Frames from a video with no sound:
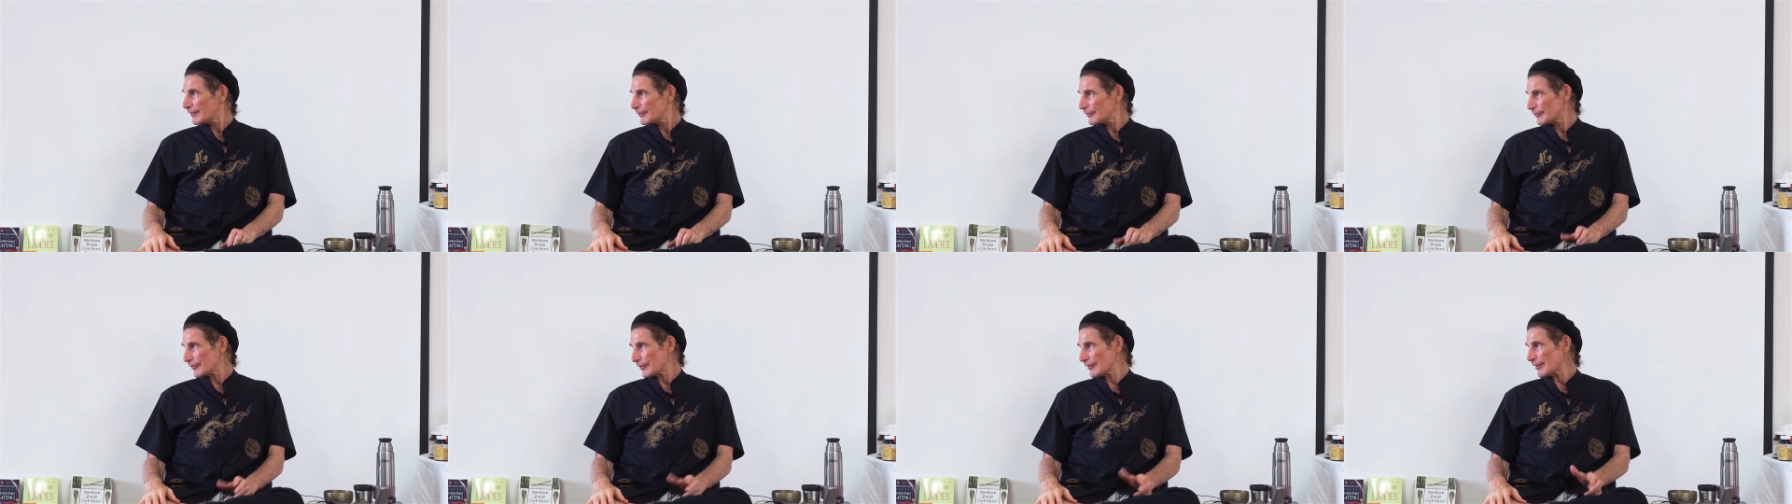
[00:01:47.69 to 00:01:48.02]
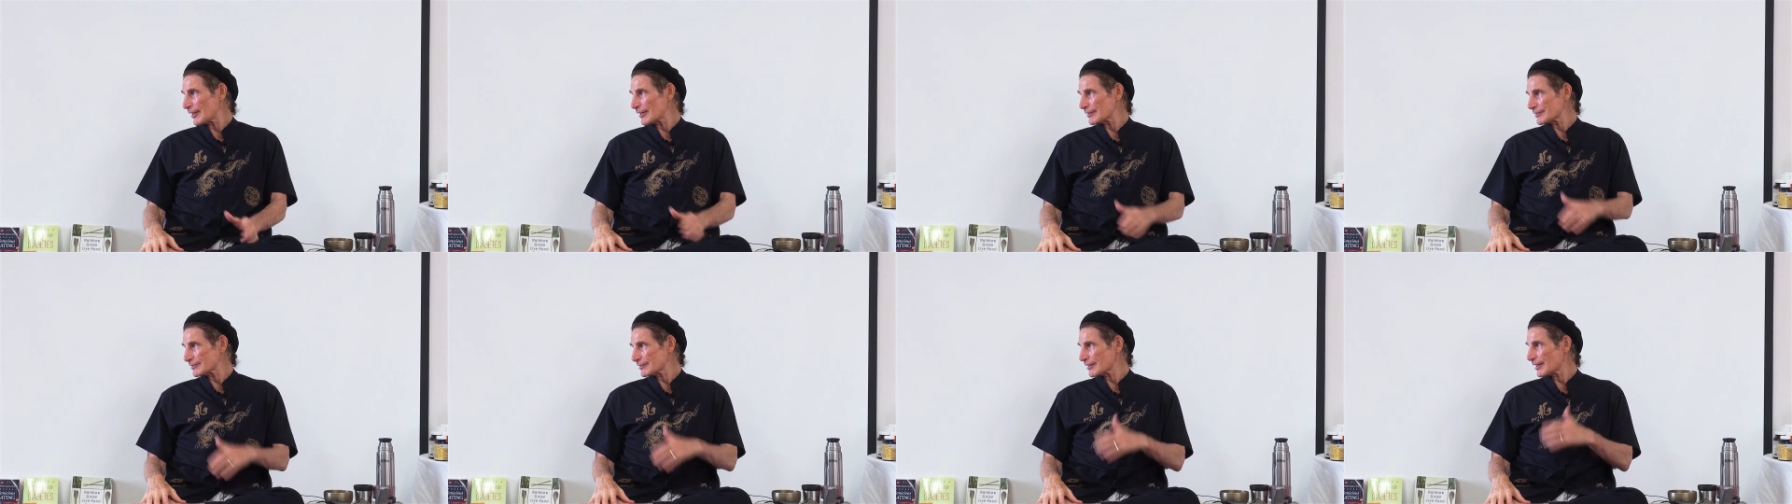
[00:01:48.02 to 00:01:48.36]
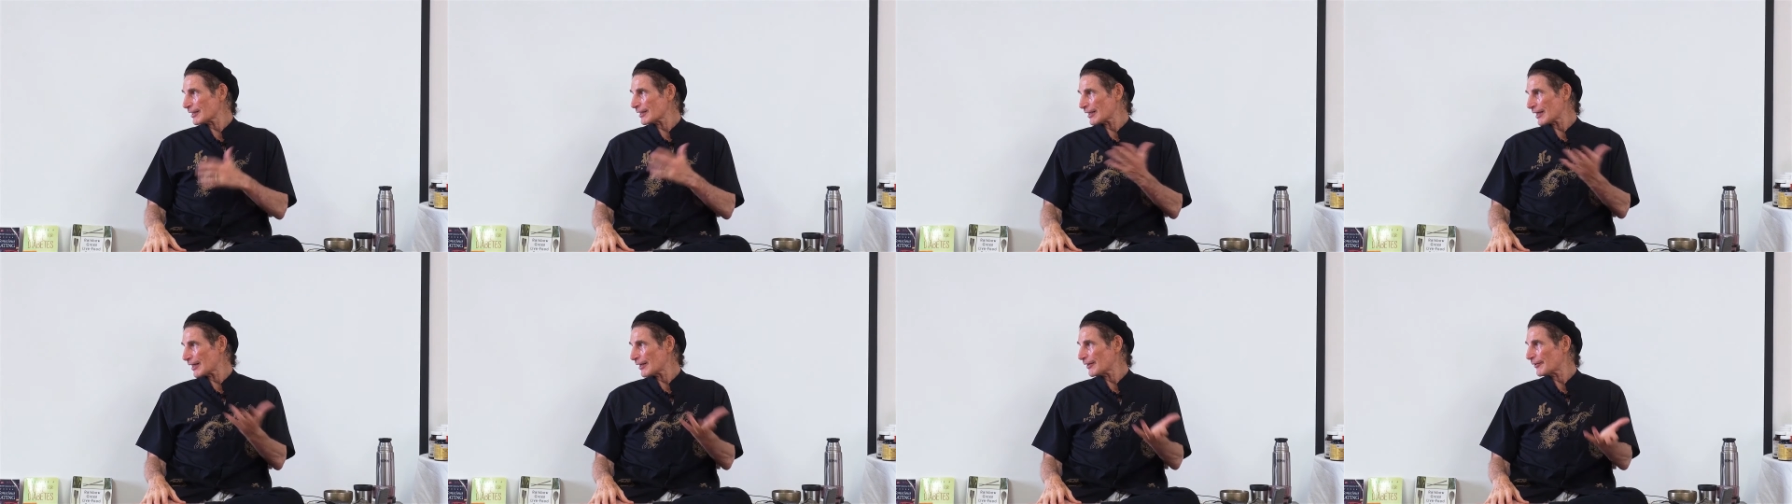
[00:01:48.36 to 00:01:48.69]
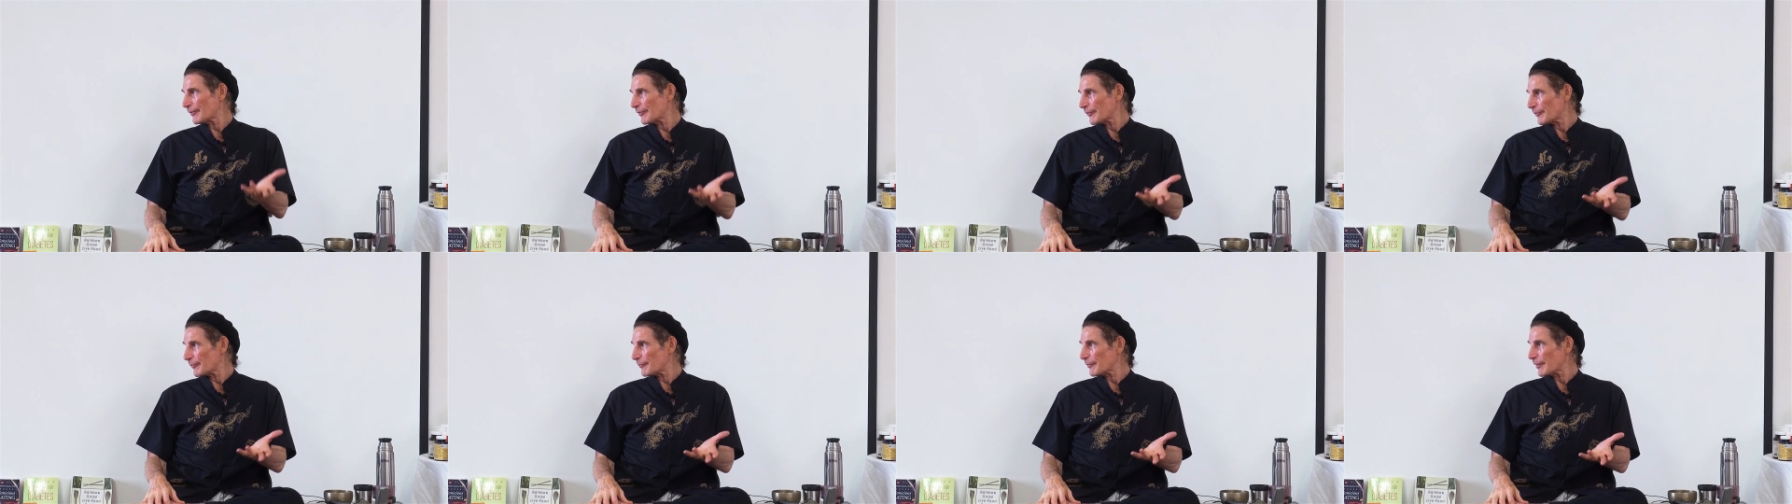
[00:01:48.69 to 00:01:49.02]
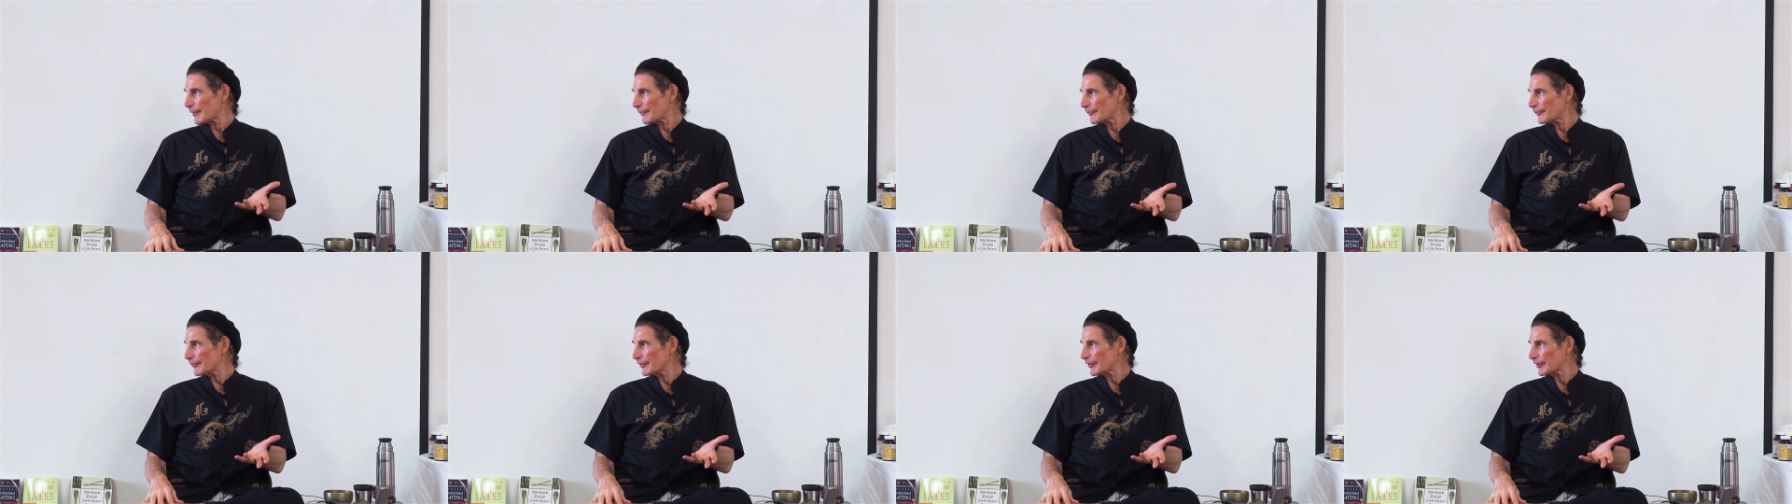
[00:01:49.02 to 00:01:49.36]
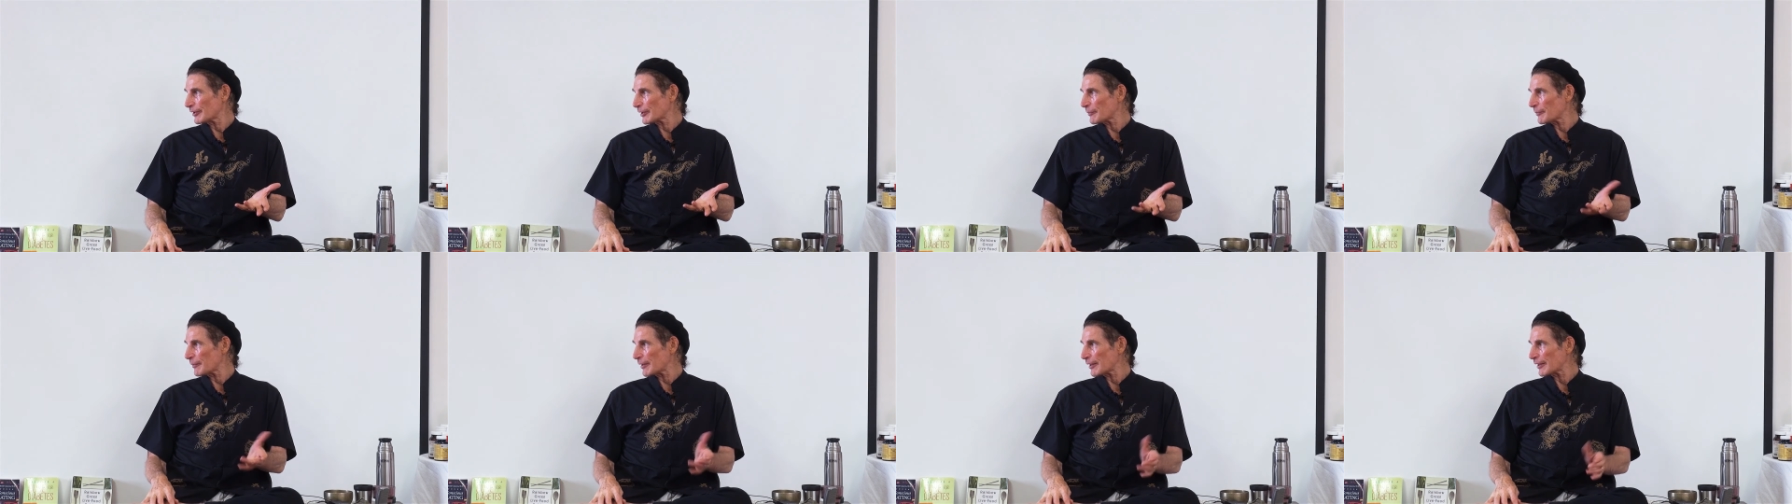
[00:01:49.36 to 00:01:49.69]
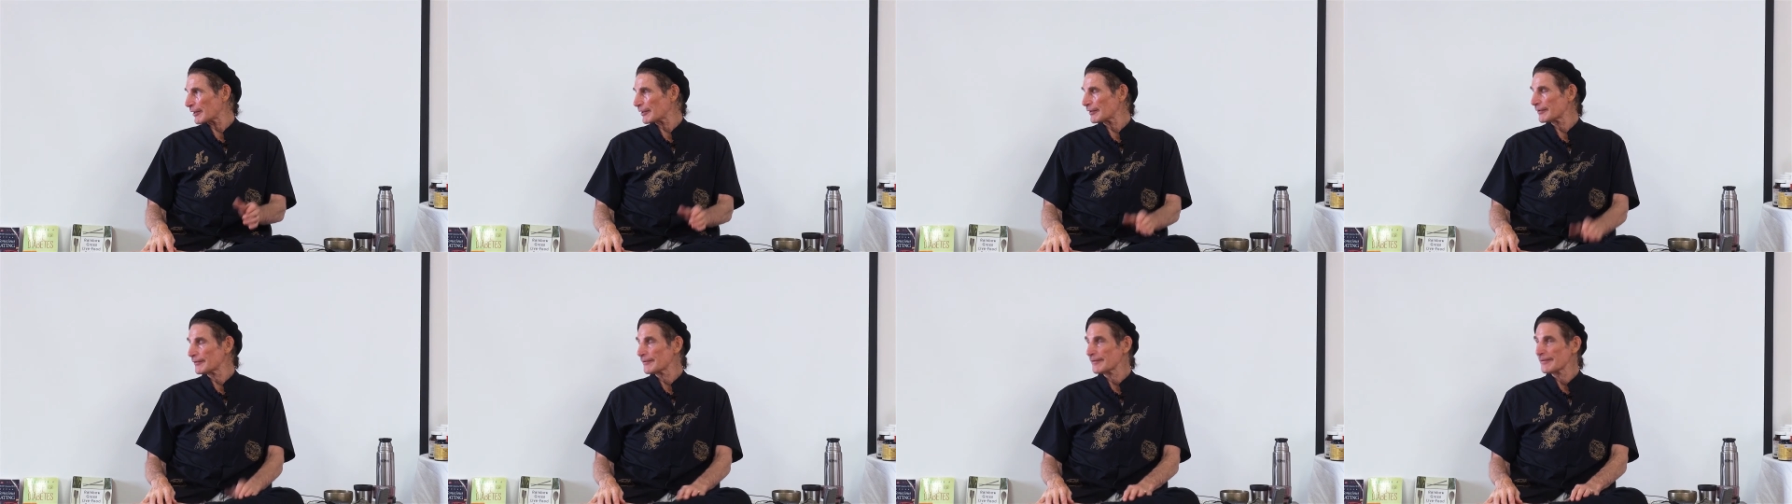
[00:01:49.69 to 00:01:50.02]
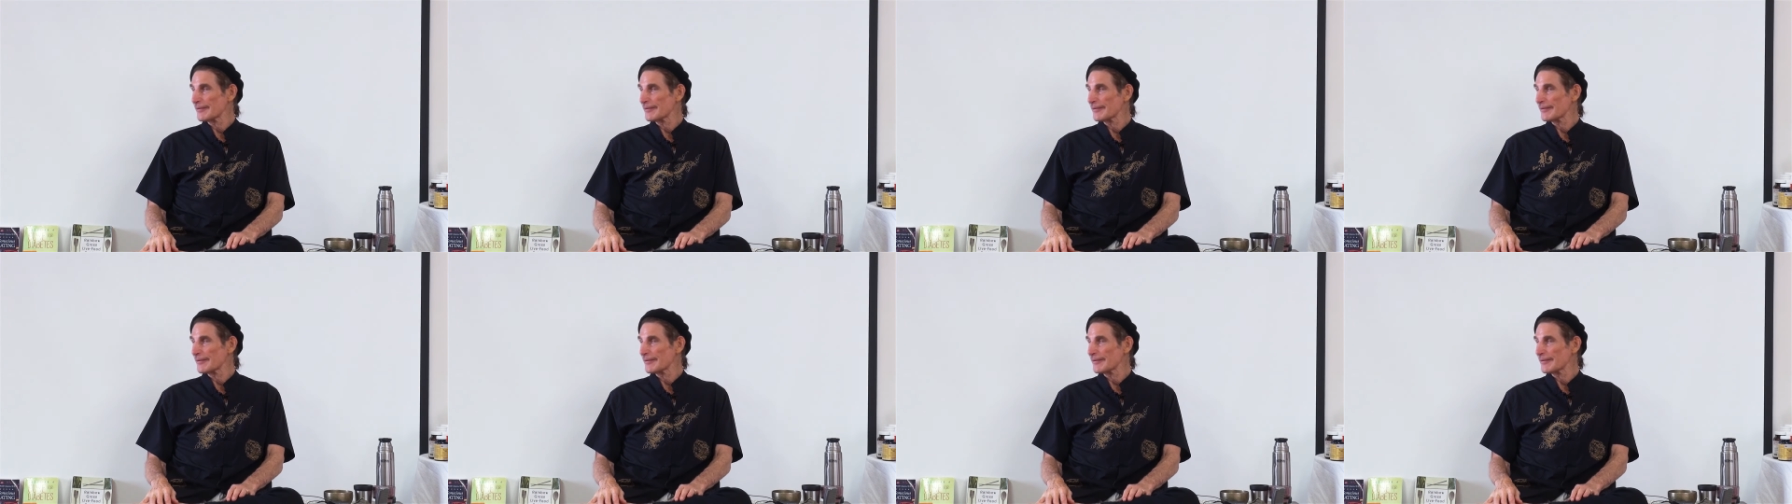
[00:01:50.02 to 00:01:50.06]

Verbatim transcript: So that's kind of my feeling about it.